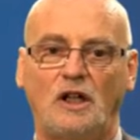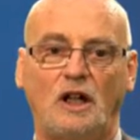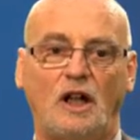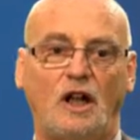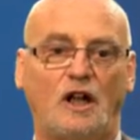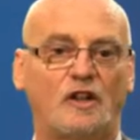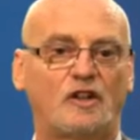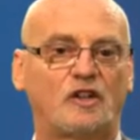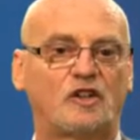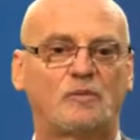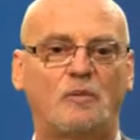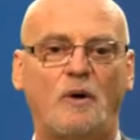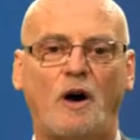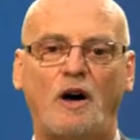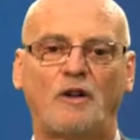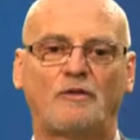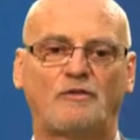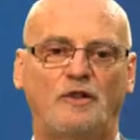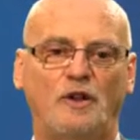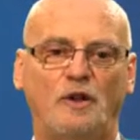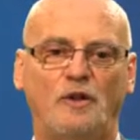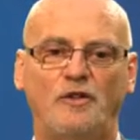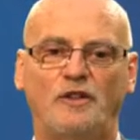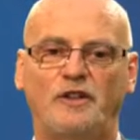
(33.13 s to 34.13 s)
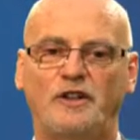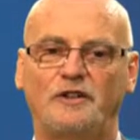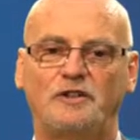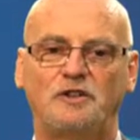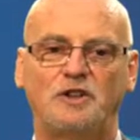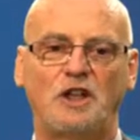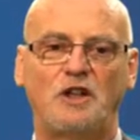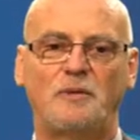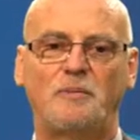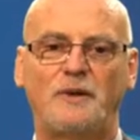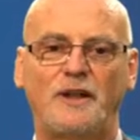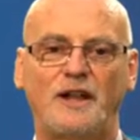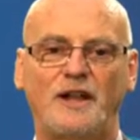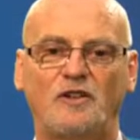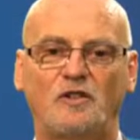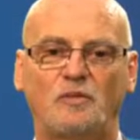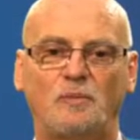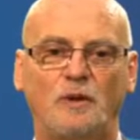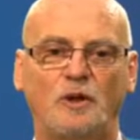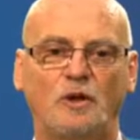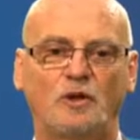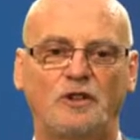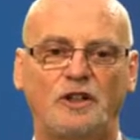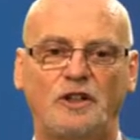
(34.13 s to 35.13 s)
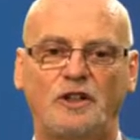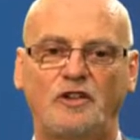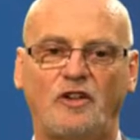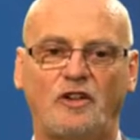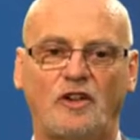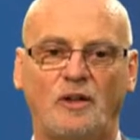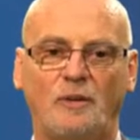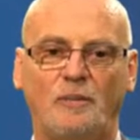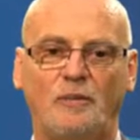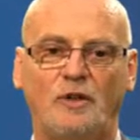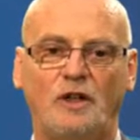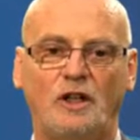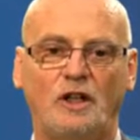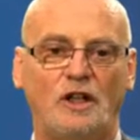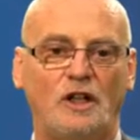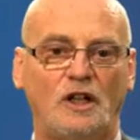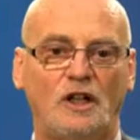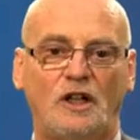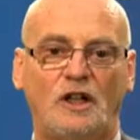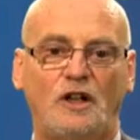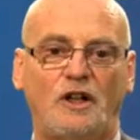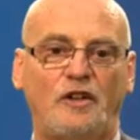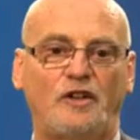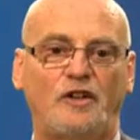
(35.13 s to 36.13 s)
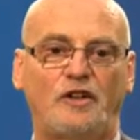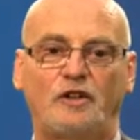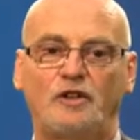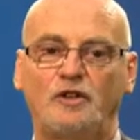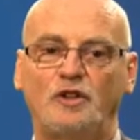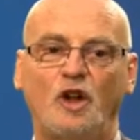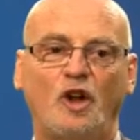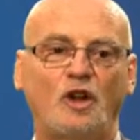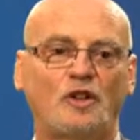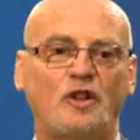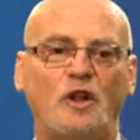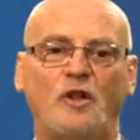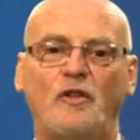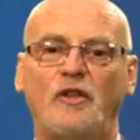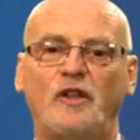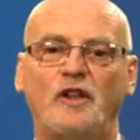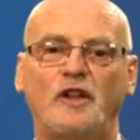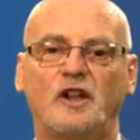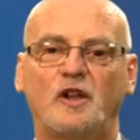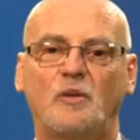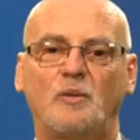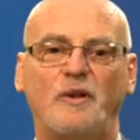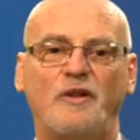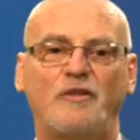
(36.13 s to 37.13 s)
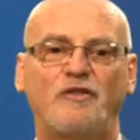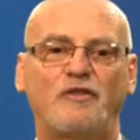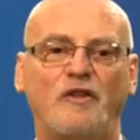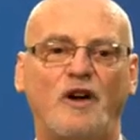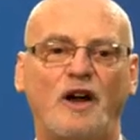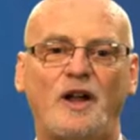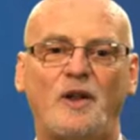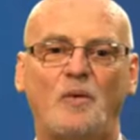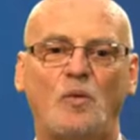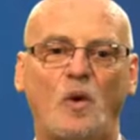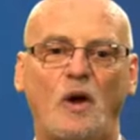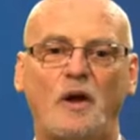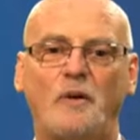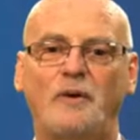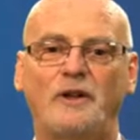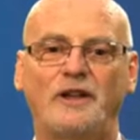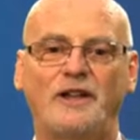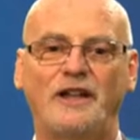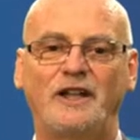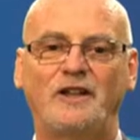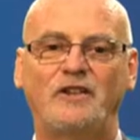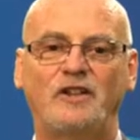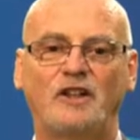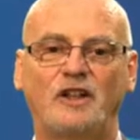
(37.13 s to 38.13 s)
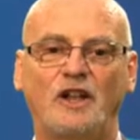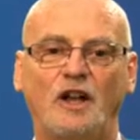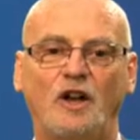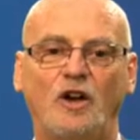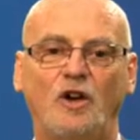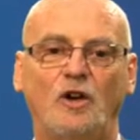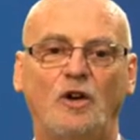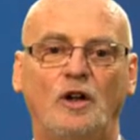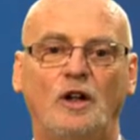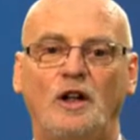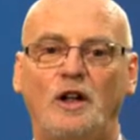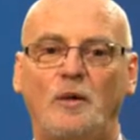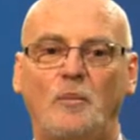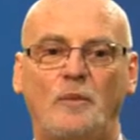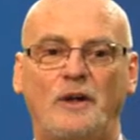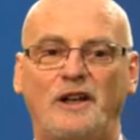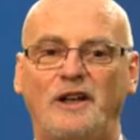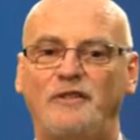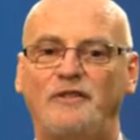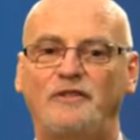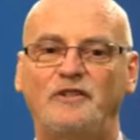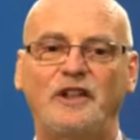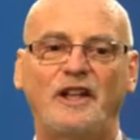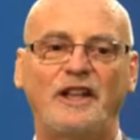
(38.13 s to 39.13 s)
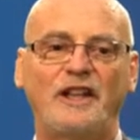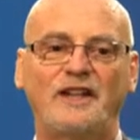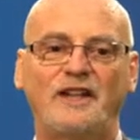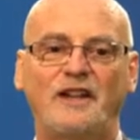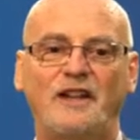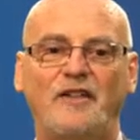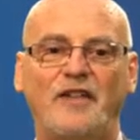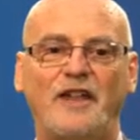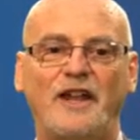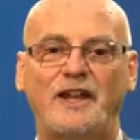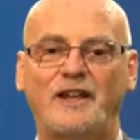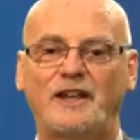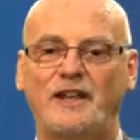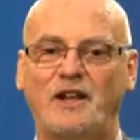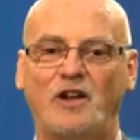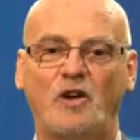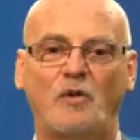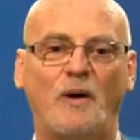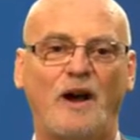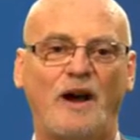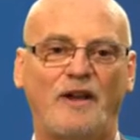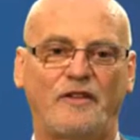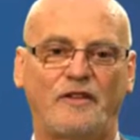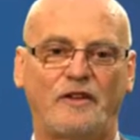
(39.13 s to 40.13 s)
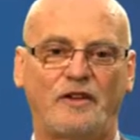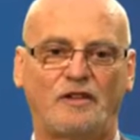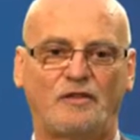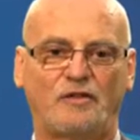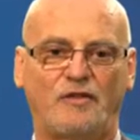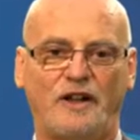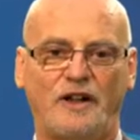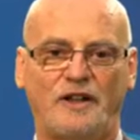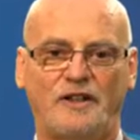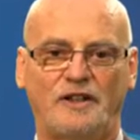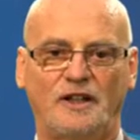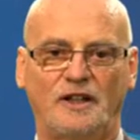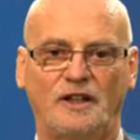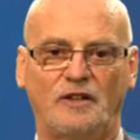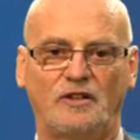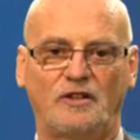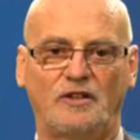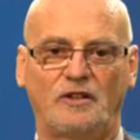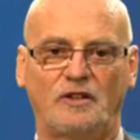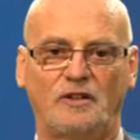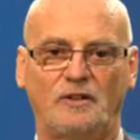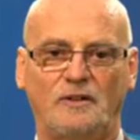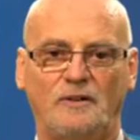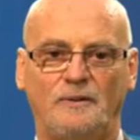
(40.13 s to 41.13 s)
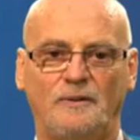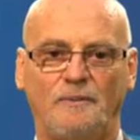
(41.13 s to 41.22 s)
Our smartphones have GPS built into them, so not only can we find where we need to go, but if needed, they can help others find us.